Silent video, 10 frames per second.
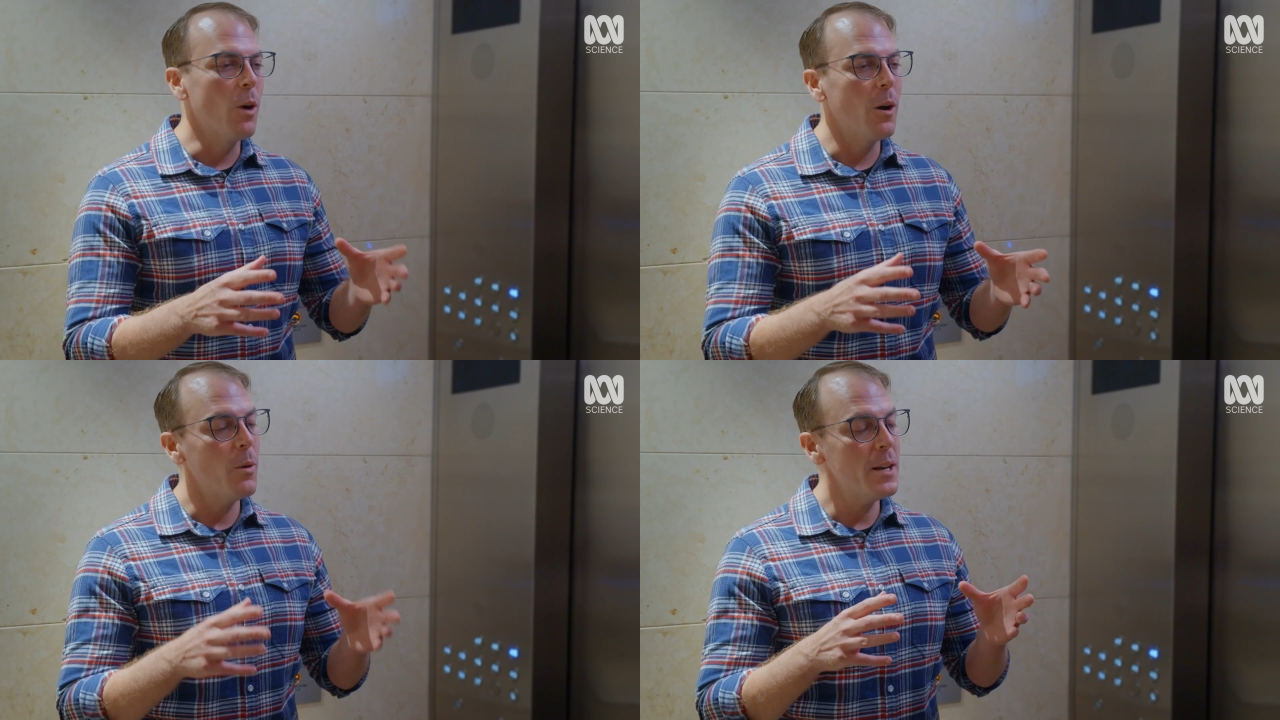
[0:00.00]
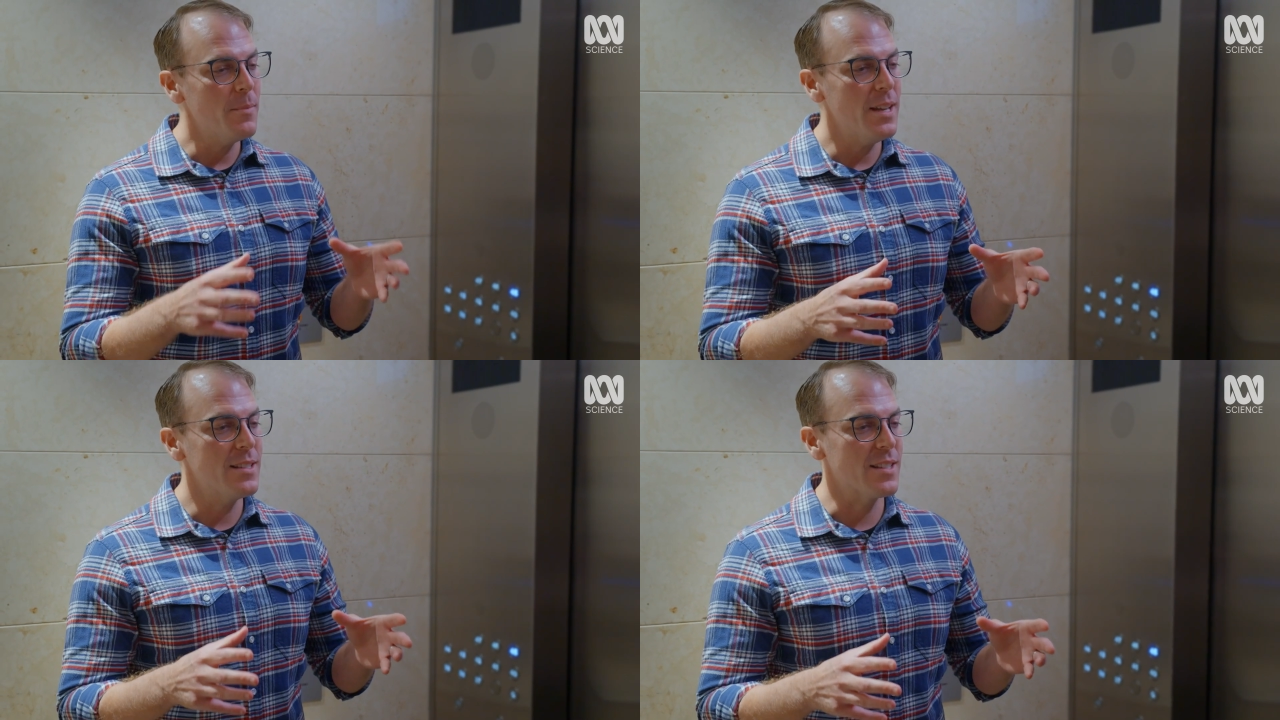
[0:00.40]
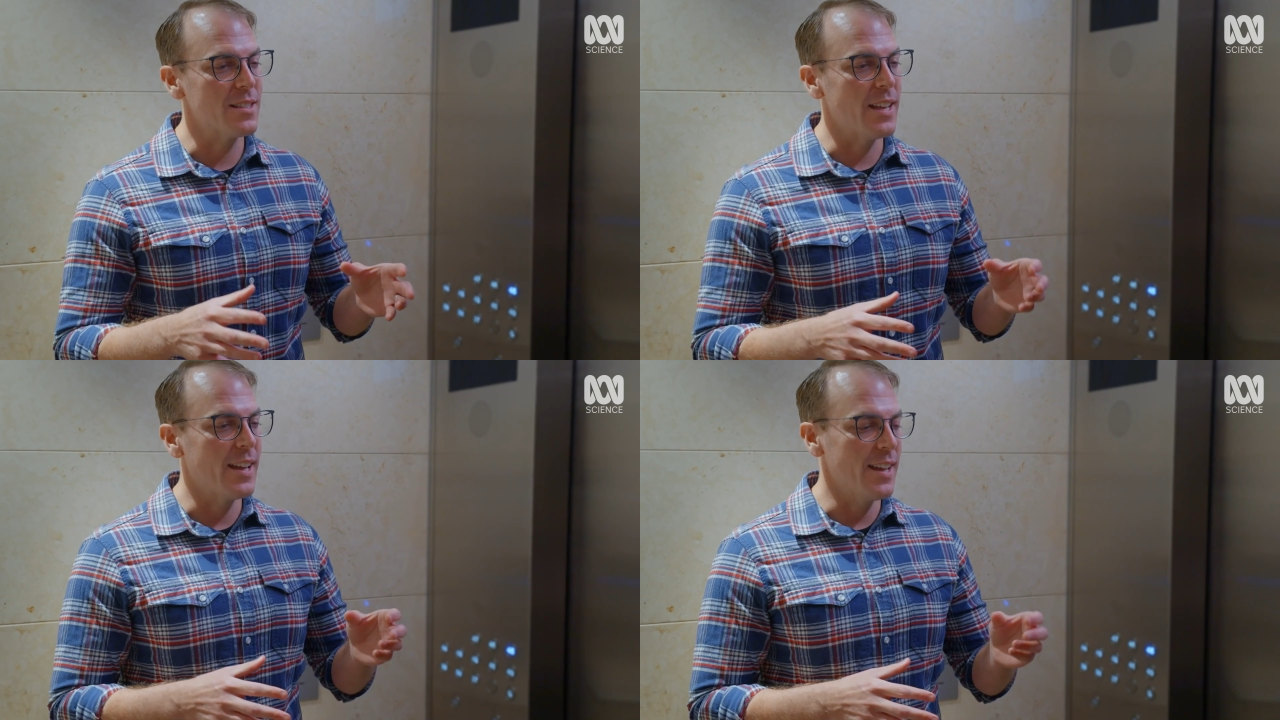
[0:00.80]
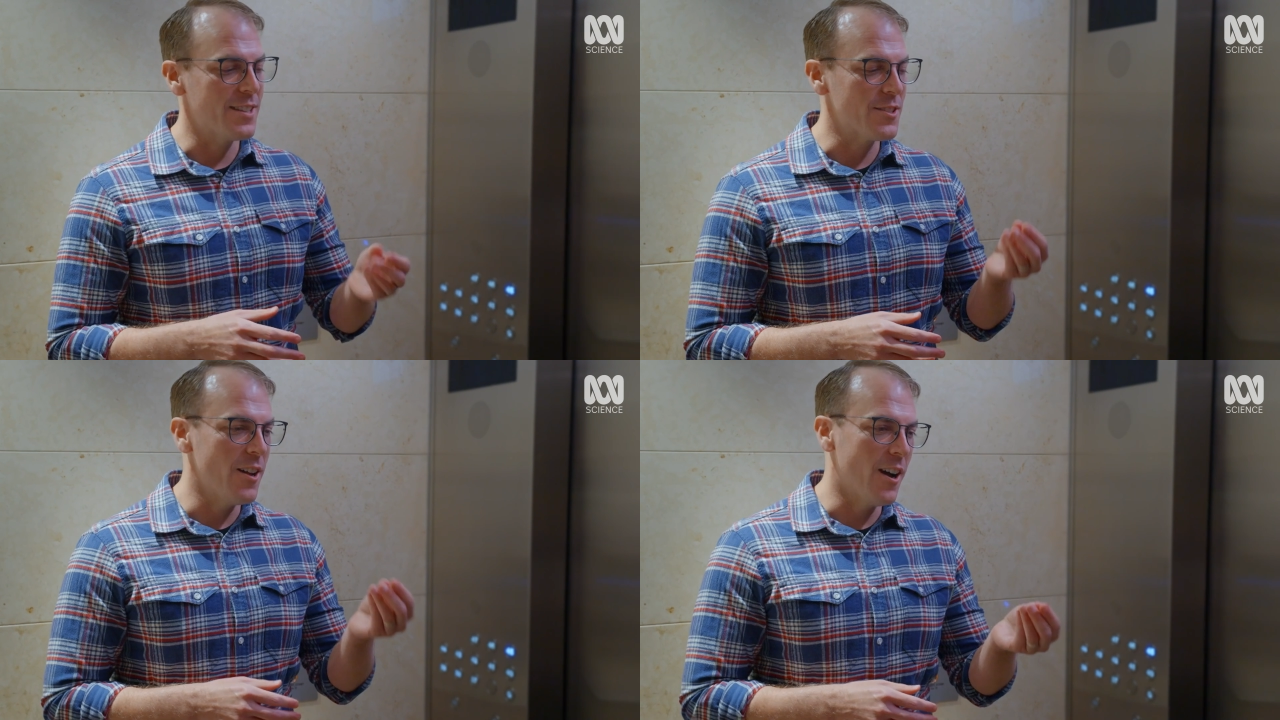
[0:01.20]
Well, what it means is that
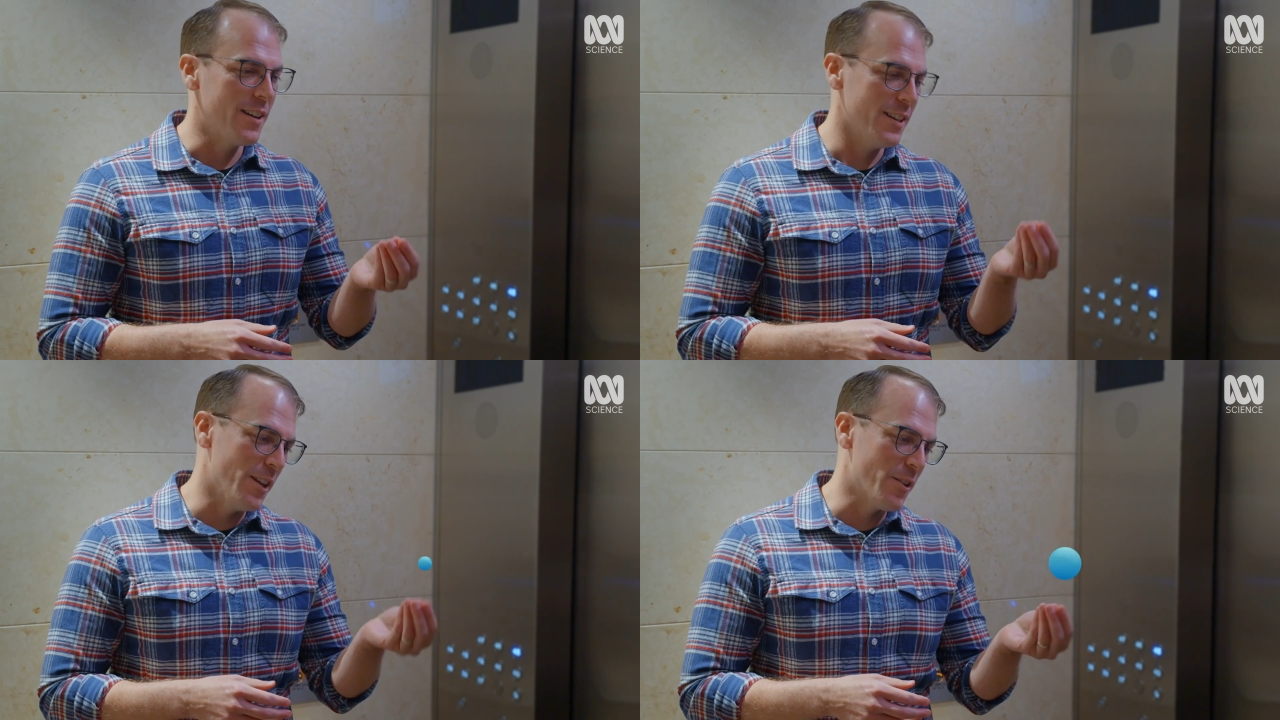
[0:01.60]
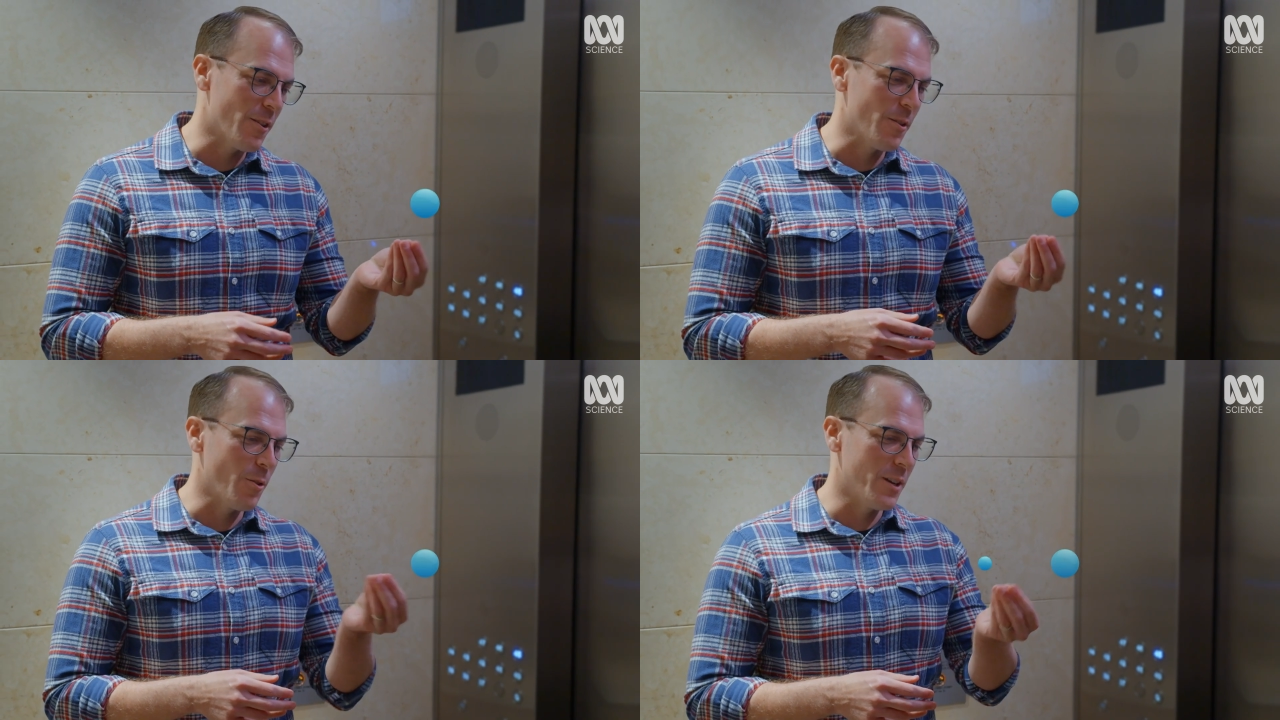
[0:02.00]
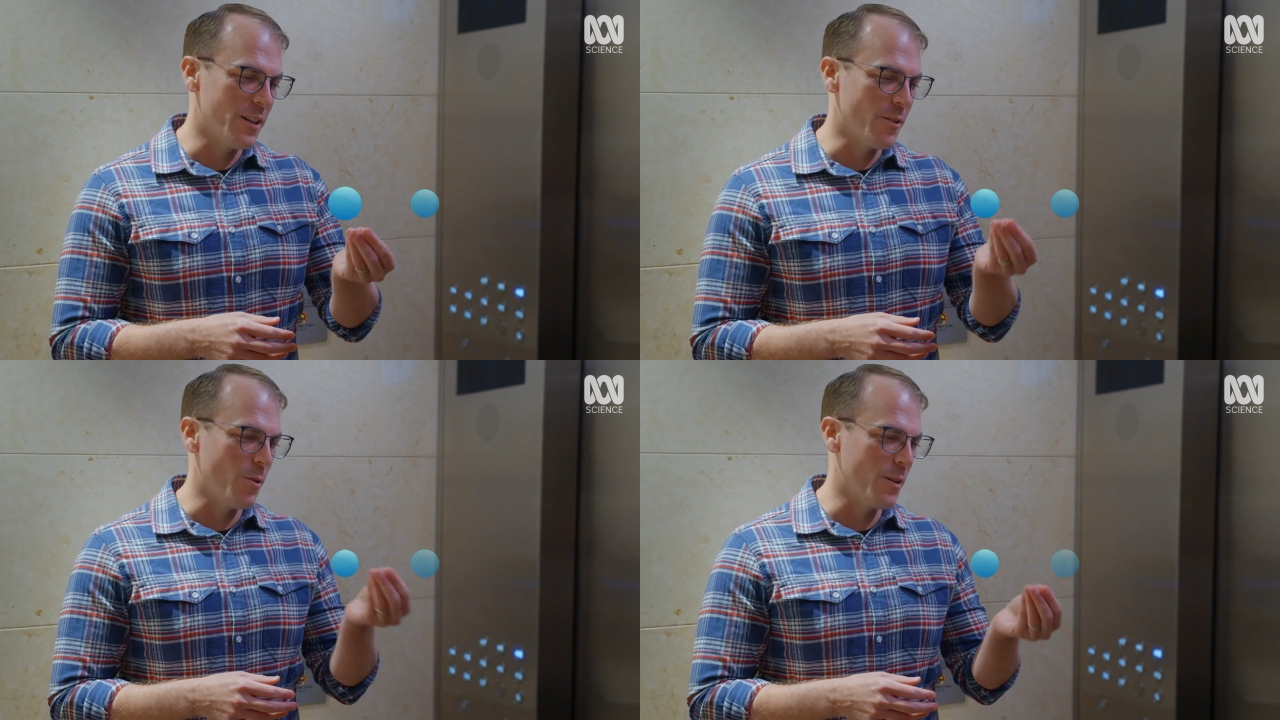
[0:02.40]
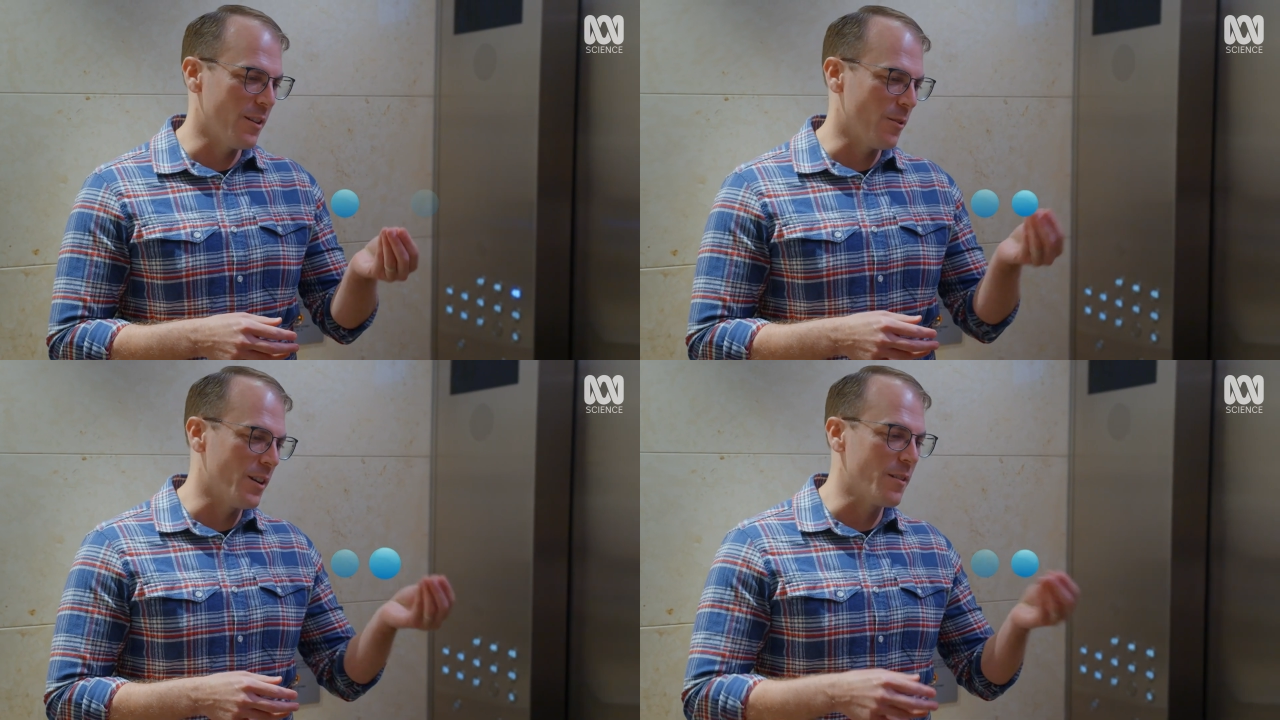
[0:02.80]
it's not here or here or
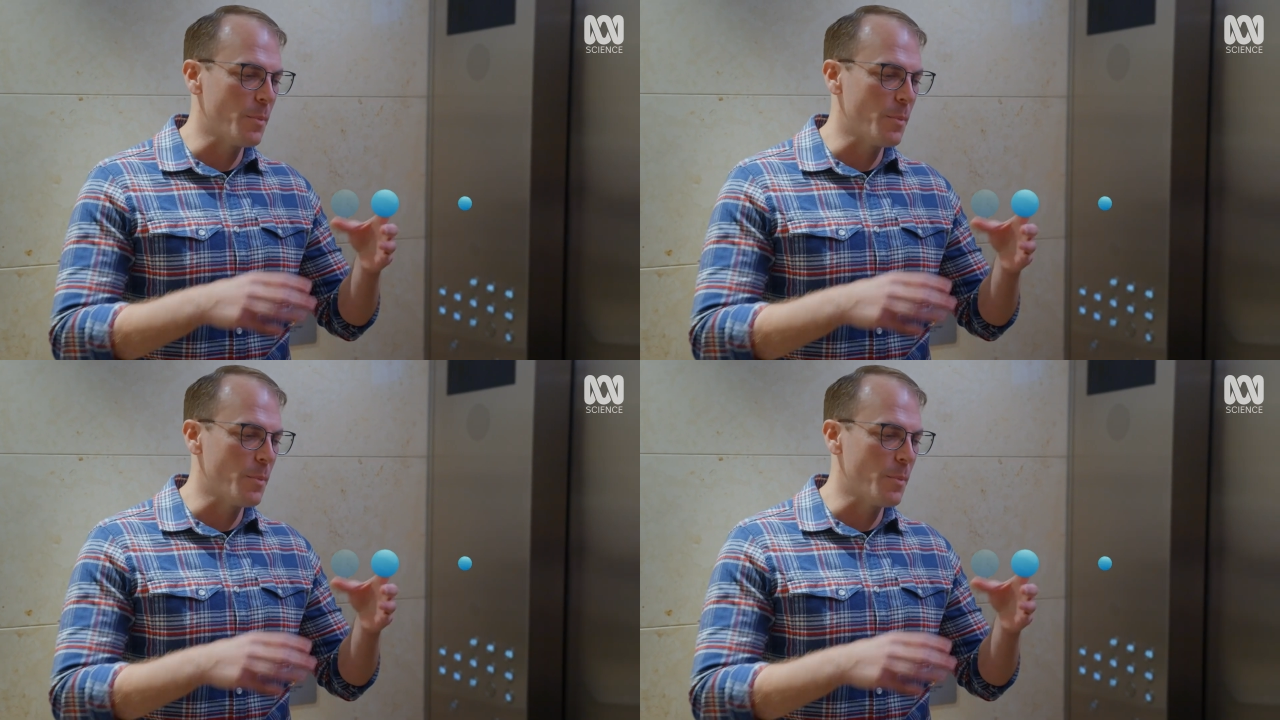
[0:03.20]
here or here,